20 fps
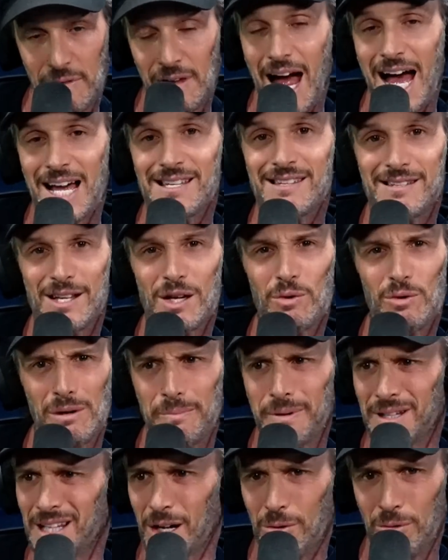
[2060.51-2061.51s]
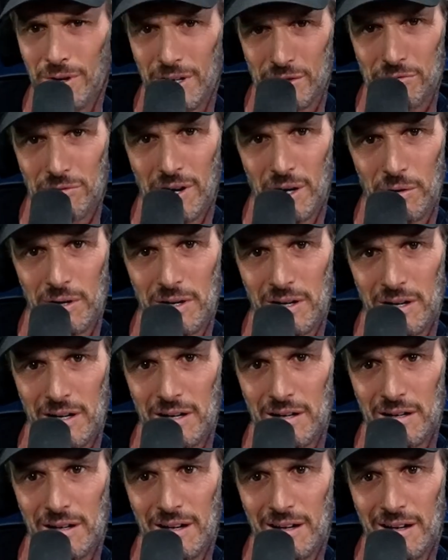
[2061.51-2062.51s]
I still would have been like, what is wrong with
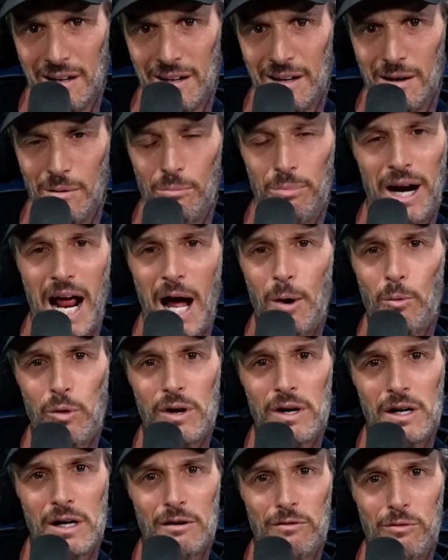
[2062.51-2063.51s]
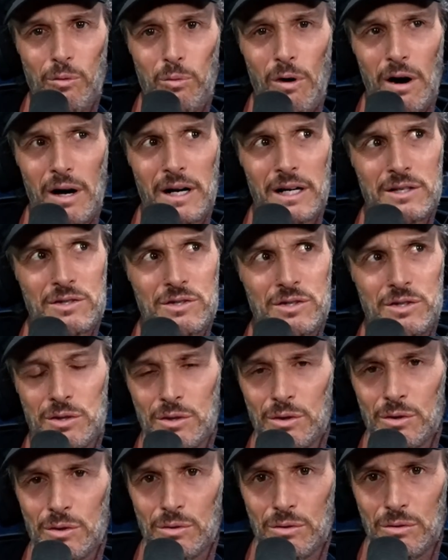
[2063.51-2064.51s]
her? But I wouldn't have wanted
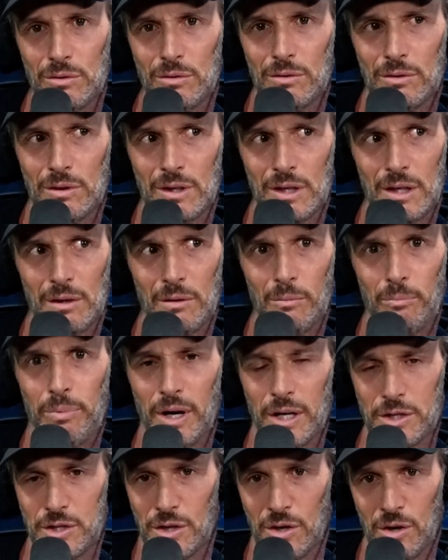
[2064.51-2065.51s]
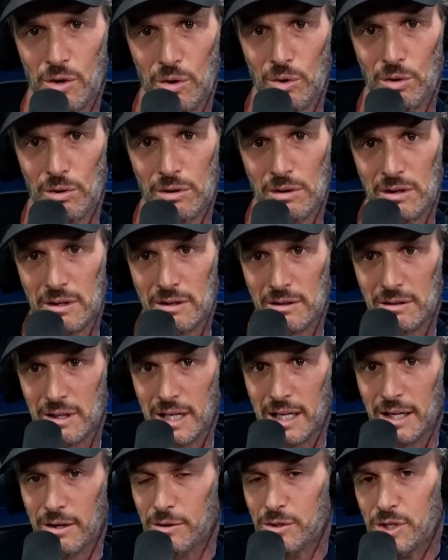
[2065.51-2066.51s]
to punch a hole
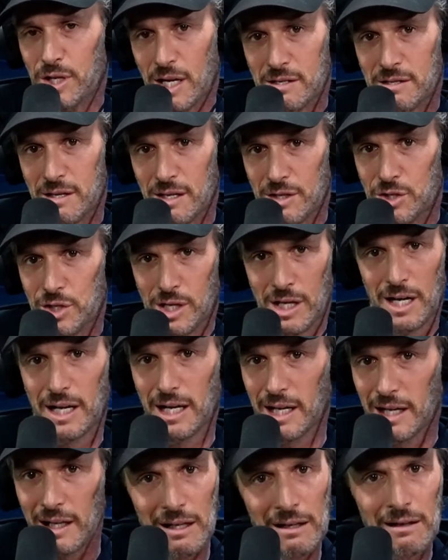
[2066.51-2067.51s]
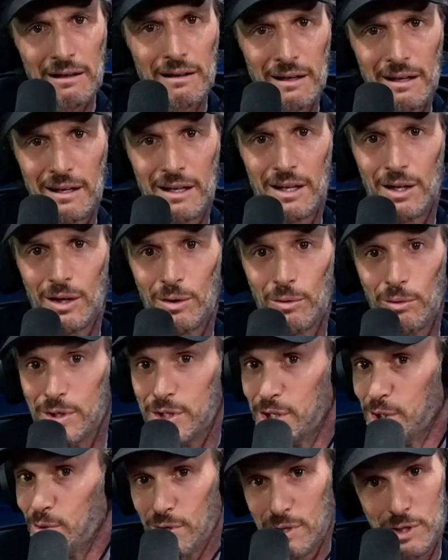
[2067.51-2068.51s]
in her chest and shit in it, which
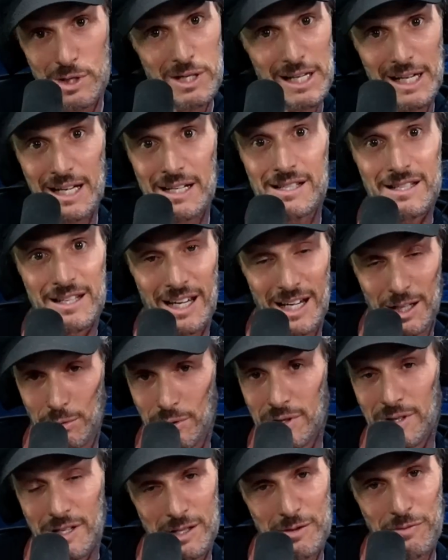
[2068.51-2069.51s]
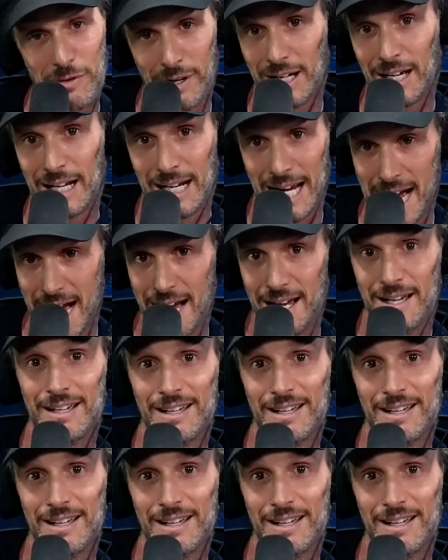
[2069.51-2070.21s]
it was the instinct with this fucking guy.